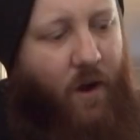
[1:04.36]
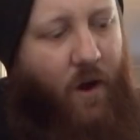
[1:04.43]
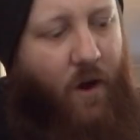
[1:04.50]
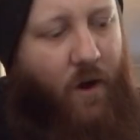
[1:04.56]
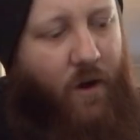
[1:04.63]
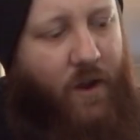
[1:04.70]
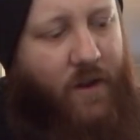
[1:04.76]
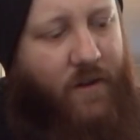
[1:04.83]

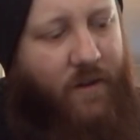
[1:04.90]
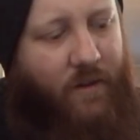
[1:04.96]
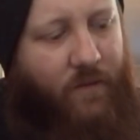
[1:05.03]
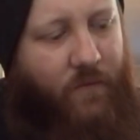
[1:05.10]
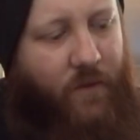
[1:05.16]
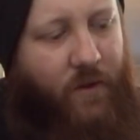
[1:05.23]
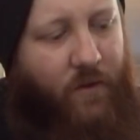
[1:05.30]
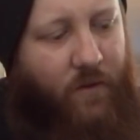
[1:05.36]
our index
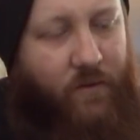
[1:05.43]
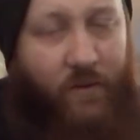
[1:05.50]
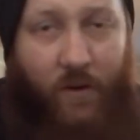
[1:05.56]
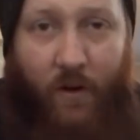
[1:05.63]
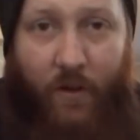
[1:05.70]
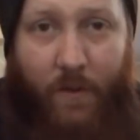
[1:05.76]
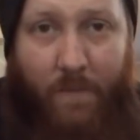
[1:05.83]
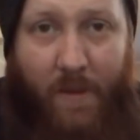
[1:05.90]
finger is
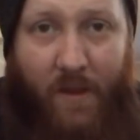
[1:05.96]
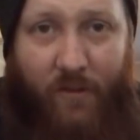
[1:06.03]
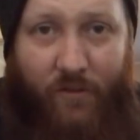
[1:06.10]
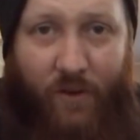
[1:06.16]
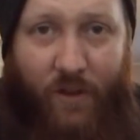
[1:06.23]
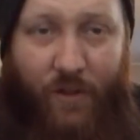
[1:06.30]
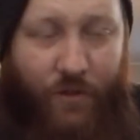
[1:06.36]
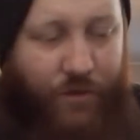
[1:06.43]
here on the B
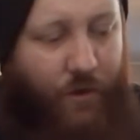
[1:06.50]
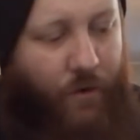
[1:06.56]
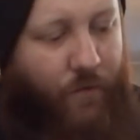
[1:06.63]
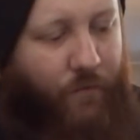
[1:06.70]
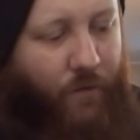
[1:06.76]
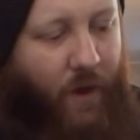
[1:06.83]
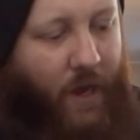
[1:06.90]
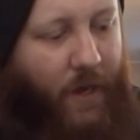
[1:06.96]
string of the 3rd
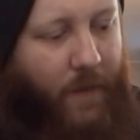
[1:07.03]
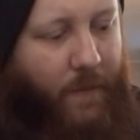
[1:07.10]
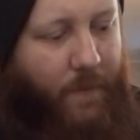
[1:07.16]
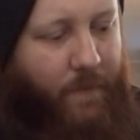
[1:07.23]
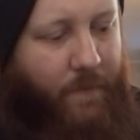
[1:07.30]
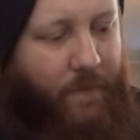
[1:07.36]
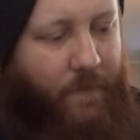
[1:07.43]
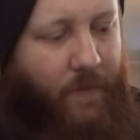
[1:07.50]
fret.
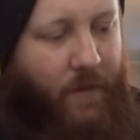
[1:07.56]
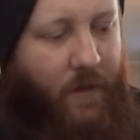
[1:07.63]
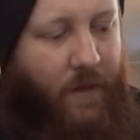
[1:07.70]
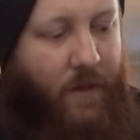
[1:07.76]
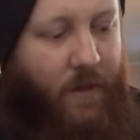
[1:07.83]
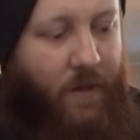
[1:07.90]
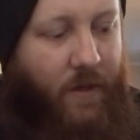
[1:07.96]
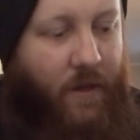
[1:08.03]

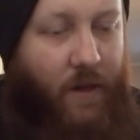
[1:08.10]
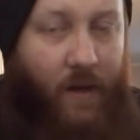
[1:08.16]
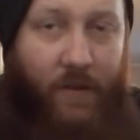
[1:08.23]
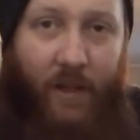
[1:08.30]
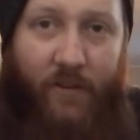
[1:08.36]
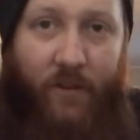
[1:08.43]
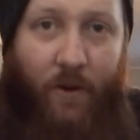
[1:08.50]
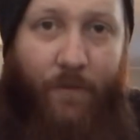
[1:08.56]

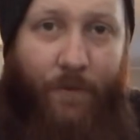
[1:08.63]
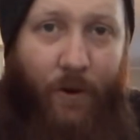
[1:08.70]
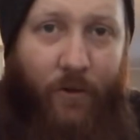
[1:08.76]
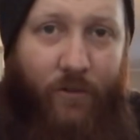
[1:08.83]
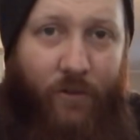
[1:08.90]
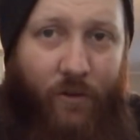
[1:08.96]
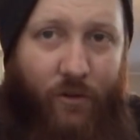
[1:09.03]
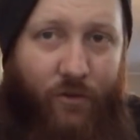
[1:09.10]
That's our
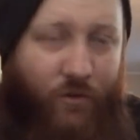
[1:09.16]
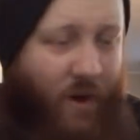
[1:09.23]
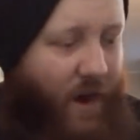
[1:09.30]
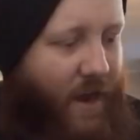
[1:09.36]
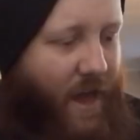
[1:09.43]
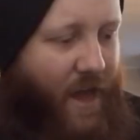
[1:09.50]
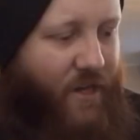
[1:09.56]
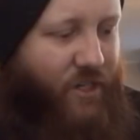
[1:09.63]
first little
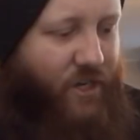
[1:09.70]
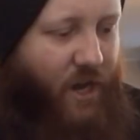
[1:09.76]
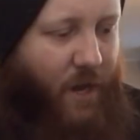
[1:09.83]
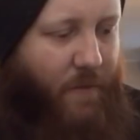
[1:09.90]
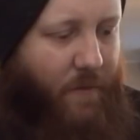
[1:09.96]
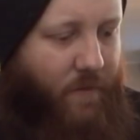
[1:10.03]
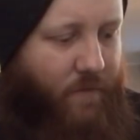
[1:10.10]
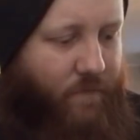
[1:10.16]
triad shape.